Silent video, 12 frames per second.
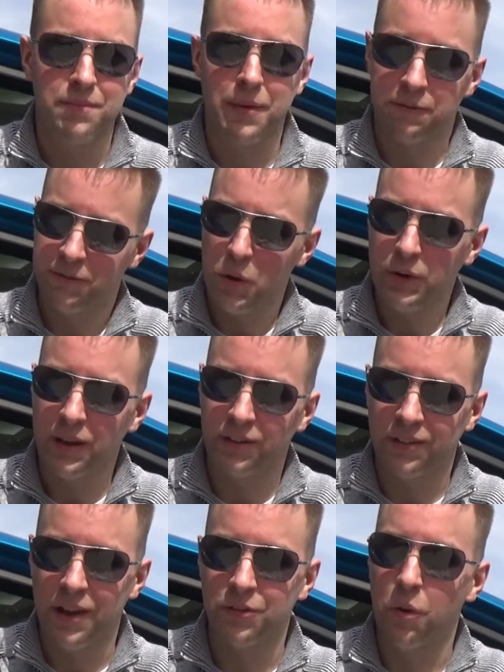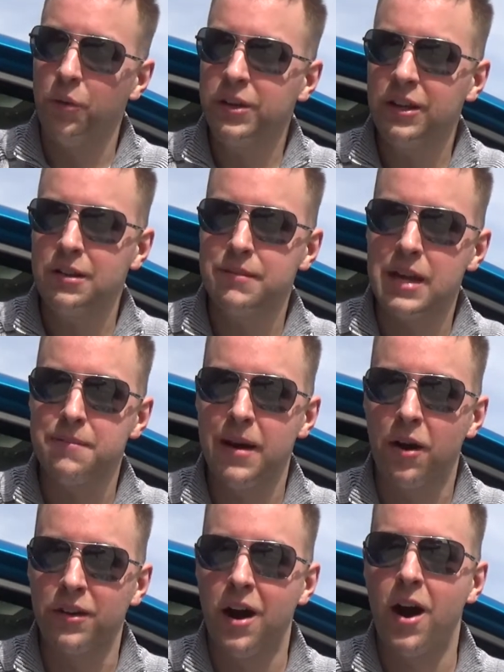my Focus is only going to be
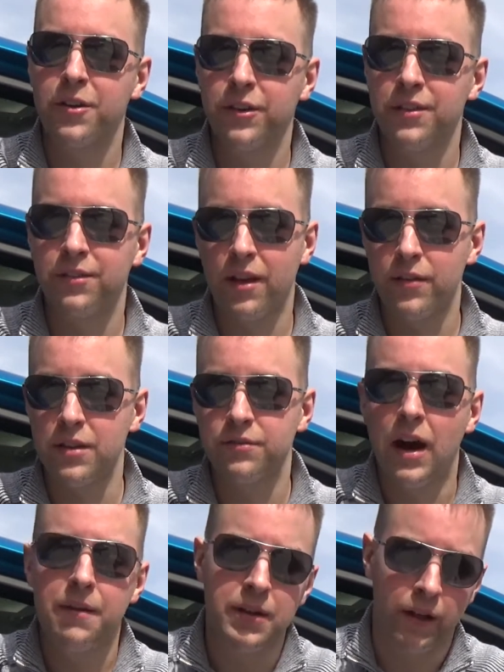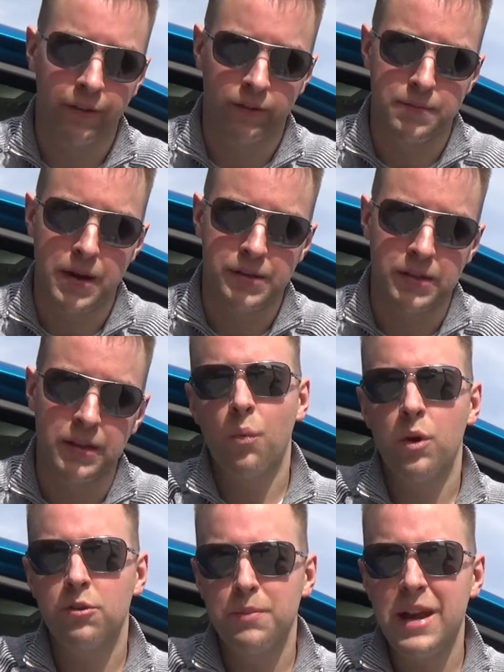about $175 a month,
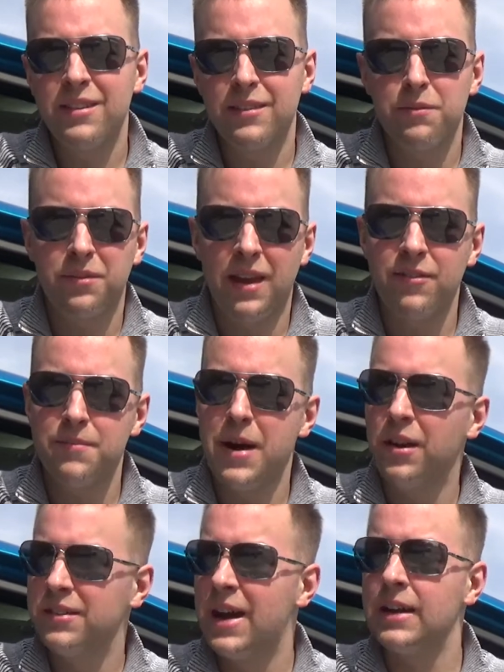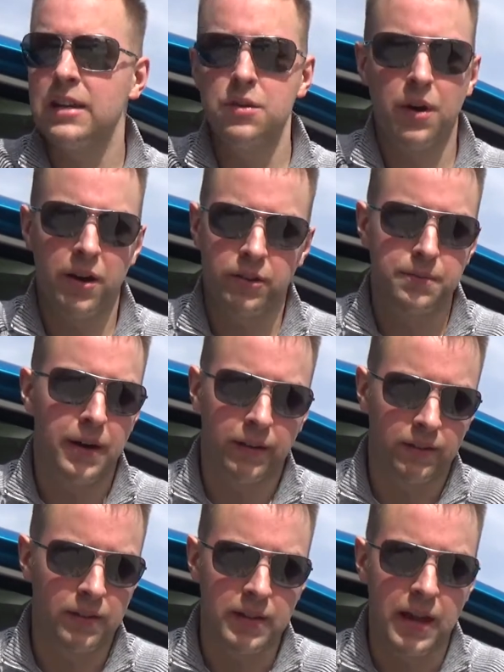which means I'm saving about 90 to 100
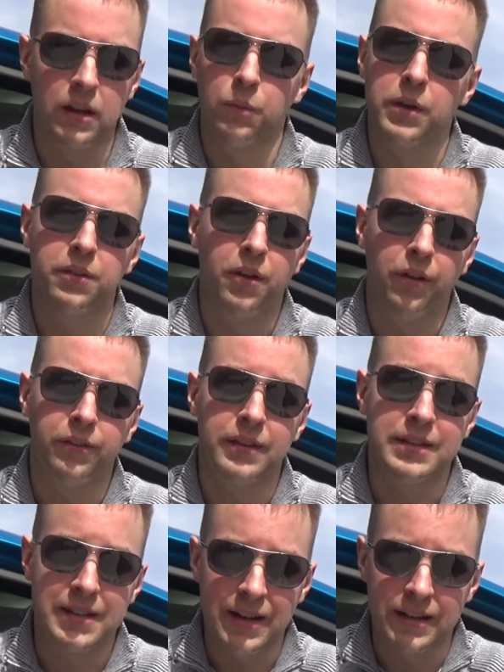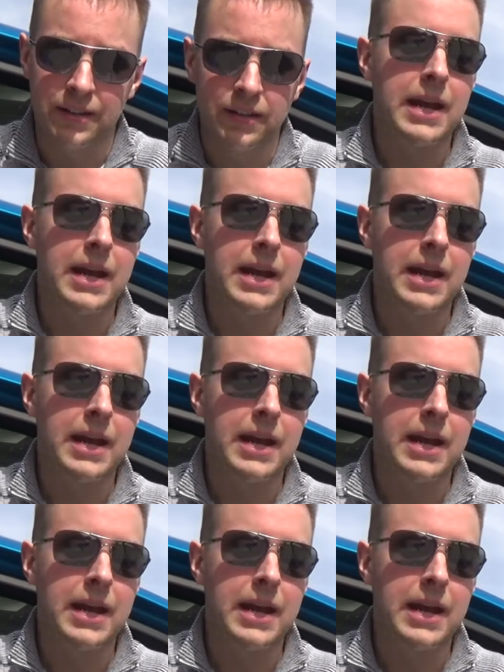bucks in the end when it's all said and done.